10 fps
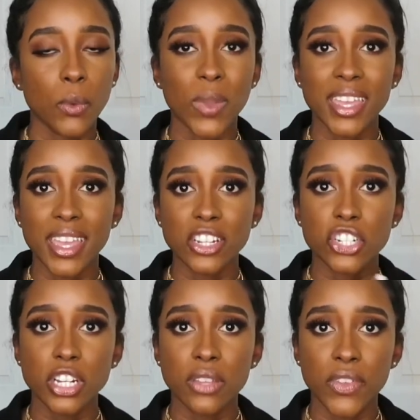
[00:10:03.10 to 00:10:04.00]
weight gain
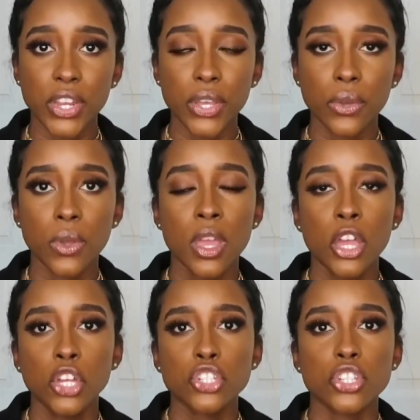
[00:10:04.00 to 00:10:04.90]
journey video.
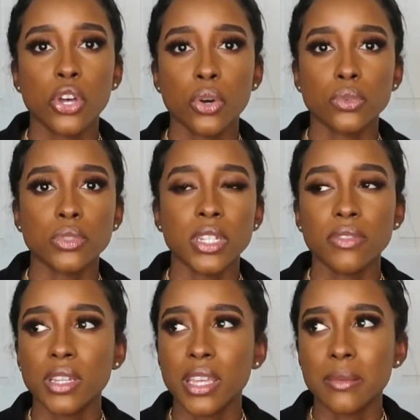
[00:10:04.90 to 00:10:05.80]
So
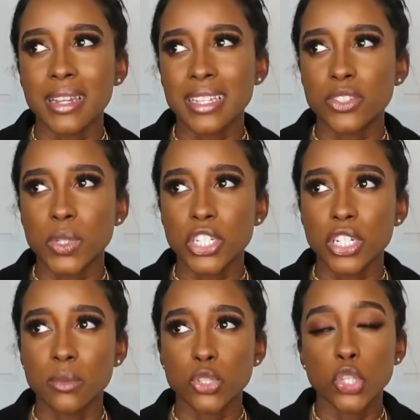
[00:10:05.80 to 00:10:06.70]
definitely I'm not
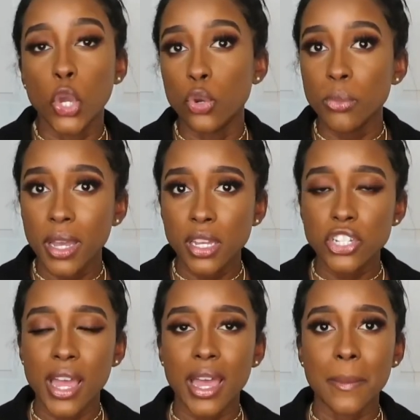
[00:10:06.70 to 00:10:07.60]
switching up too
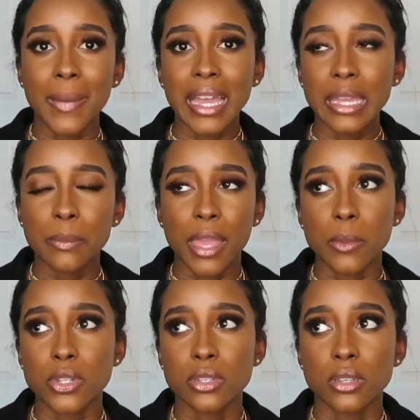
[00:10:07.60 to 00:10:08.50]
much. I might be
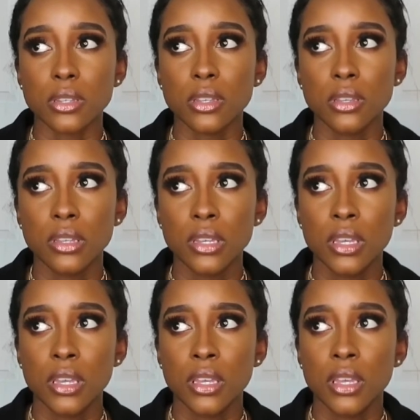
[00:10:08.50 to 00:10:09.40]
able to
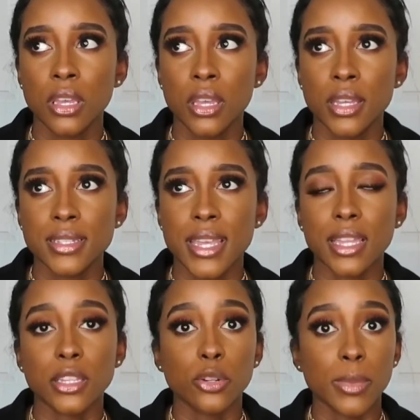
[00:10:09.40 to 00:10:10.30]

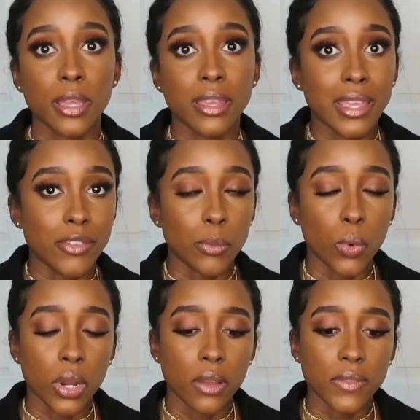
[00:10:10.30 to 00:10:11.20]
take a little bit even
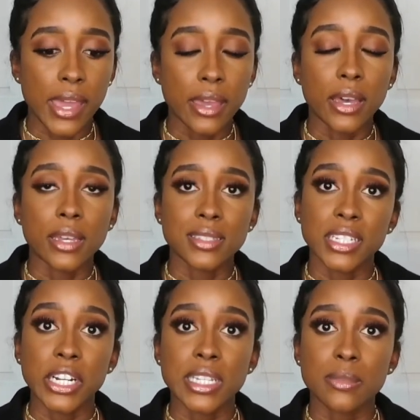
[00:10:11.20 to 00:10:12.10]
more of that uh,
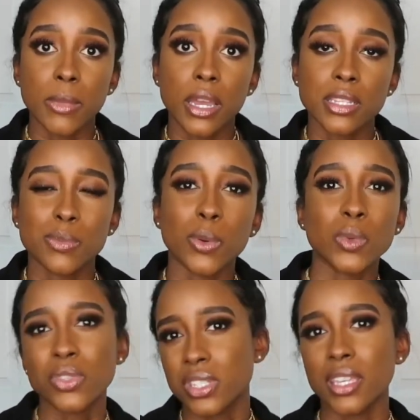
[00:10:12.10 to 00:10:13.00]
Serious Mass but
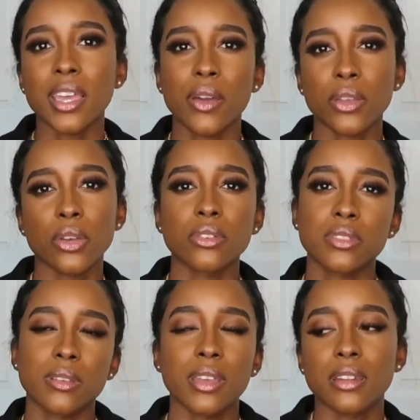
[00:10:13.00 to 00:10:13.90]
we'll see how it
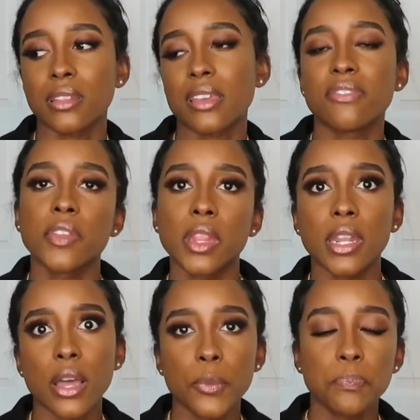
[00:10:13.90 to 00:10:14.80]
goes so I kind of like fill
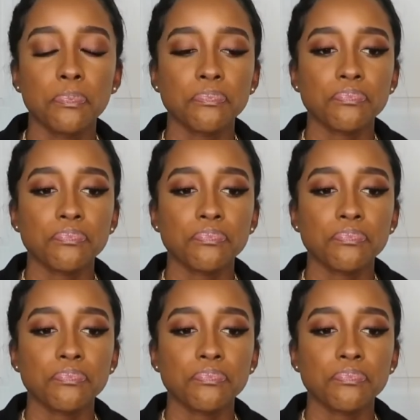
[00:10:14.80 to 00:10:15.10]
it out